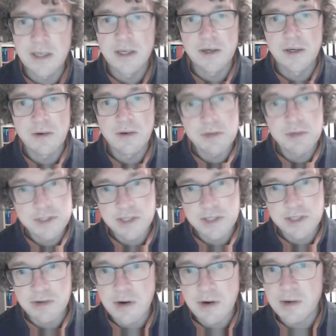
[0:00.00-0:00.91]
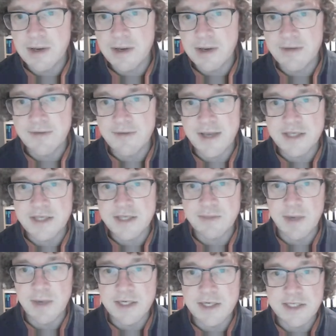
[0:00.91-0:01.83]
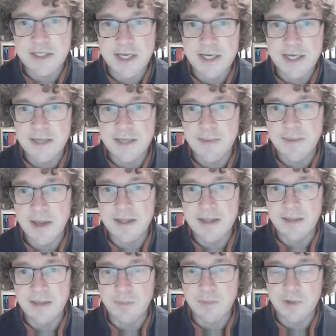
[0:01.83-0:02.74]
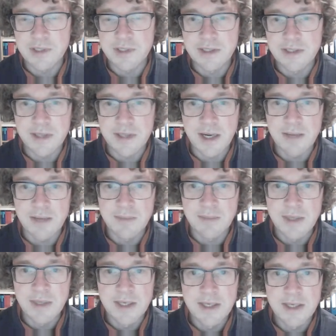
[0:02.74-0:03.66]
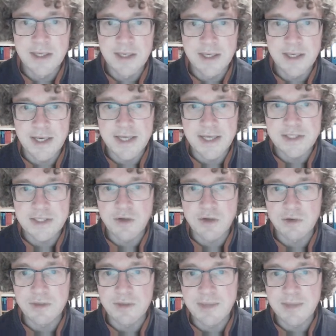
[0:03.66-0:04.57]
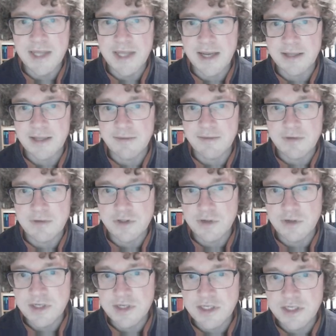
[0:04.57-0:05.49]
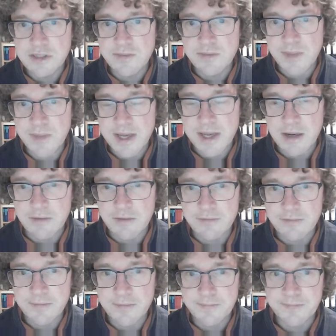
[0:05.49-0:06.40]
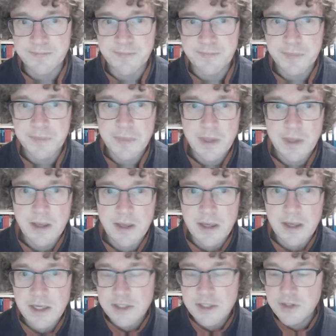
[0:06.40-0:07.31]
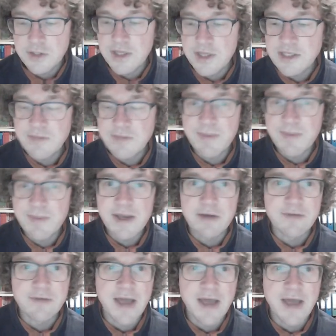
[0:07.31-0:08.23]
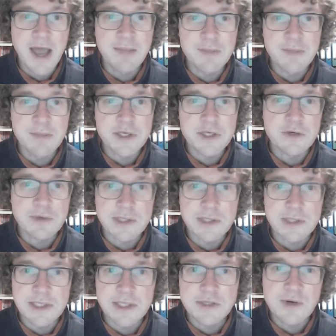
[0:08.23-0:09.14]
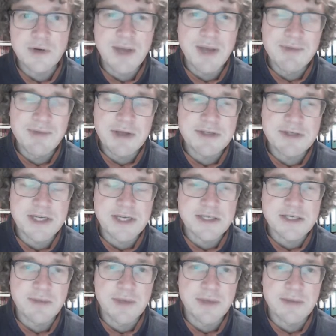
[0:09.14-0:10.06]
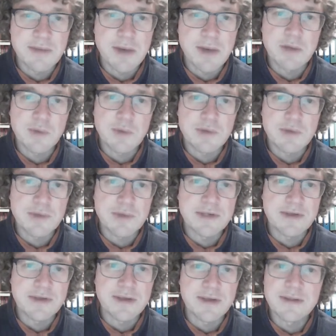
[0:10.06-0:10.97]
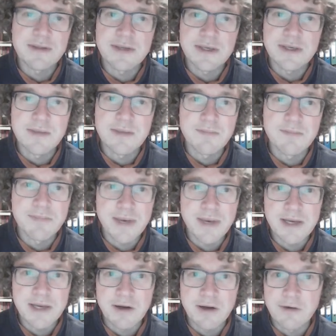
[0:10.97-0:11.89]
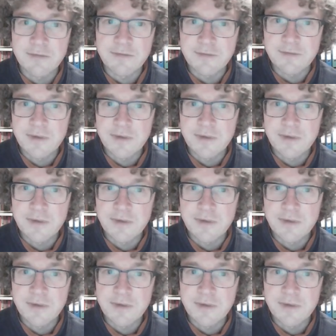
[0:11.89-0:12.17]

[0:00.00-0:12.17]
or 0 if S minus K at that point in time is going to be negative. So this is the payoff. So that's the payoff at maturity. So can we now say something about what we think the payoff